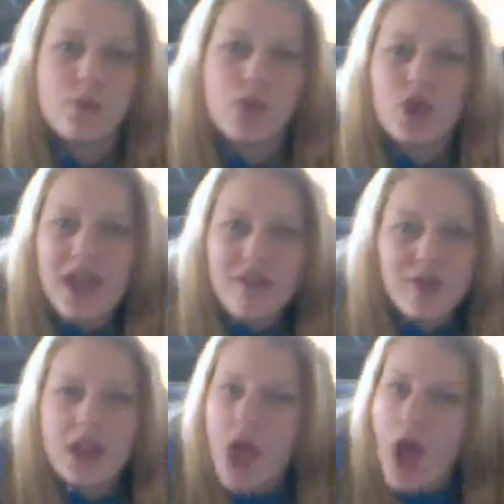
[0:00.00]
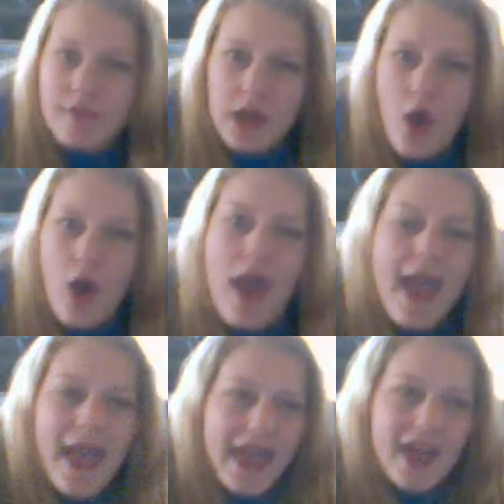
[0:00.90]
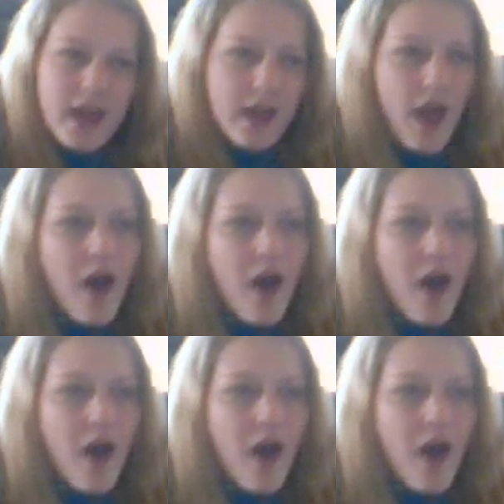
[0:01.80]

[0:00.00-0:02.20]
looking for love, and